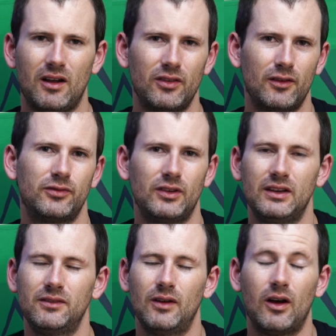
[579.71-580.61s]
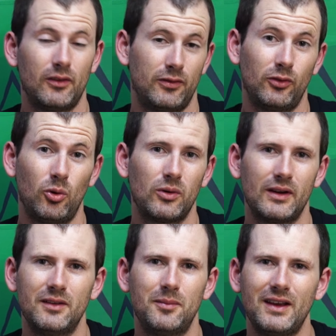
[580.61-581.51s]
On the floor
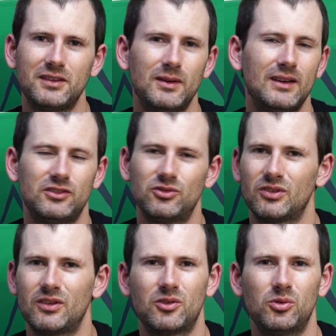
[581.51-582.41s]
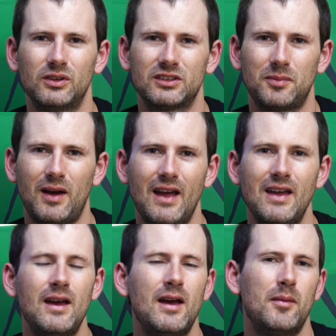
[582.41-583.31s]
in the basement is usually the coolest spot.
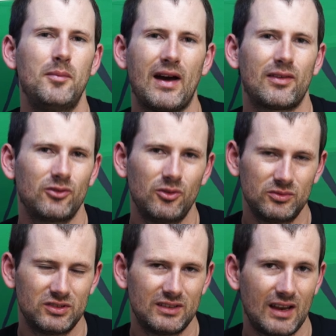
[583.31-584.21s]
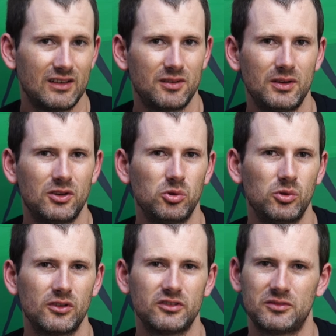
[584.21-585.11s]
Bathrooms tend to be
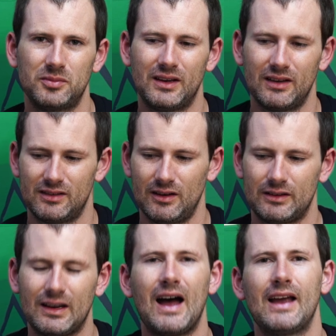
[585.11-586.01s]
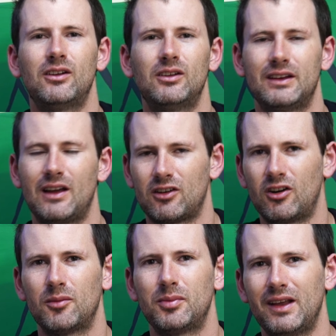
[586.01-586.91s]
cooler just because they're tile and not
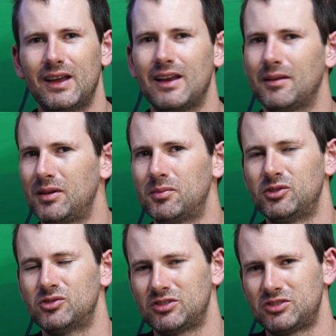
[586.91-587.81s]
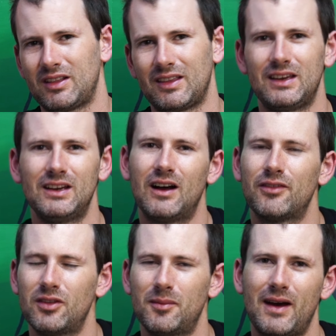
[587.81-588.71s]
carpeted, and people usually shut the heat
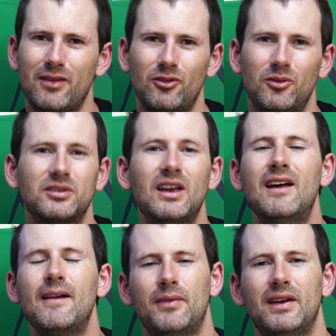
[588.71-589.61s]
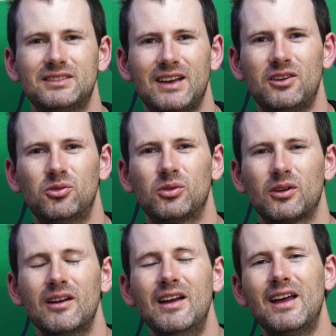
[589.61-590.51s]
off in the bathrooms. They stay
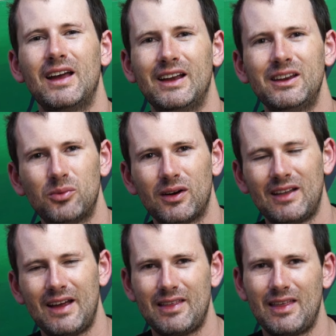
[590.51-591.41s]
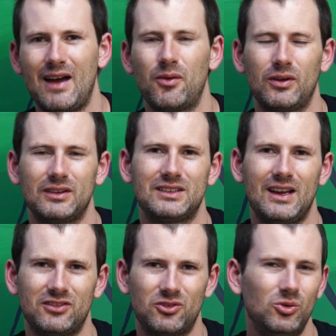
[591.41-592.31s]
cooler. Anywhere like that where it
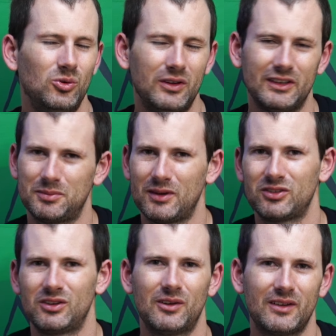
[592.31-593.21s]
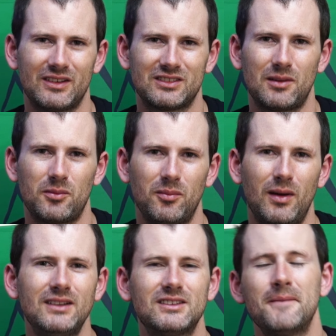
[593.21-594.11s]
stays cool, especially during the summer
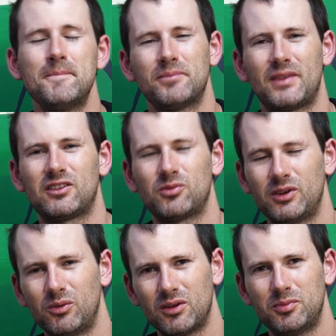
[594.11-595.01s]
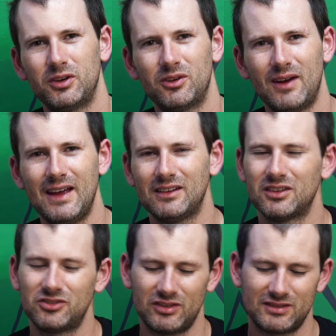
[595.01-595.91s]
months, that's where you want to put your eggs.
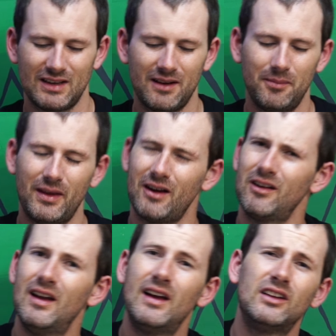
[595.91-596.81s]
Just set them there.